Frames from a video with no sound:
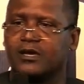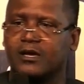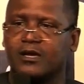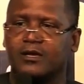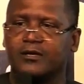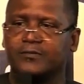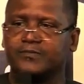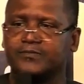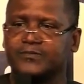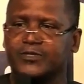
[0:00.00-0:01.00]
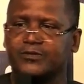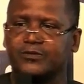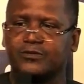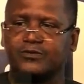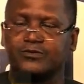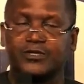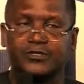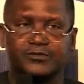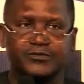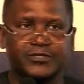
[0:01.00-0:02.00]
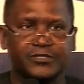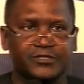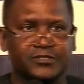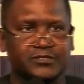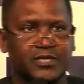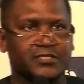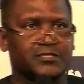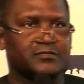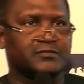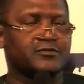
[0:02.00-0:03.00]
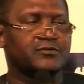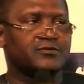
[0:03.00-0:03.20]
when we started,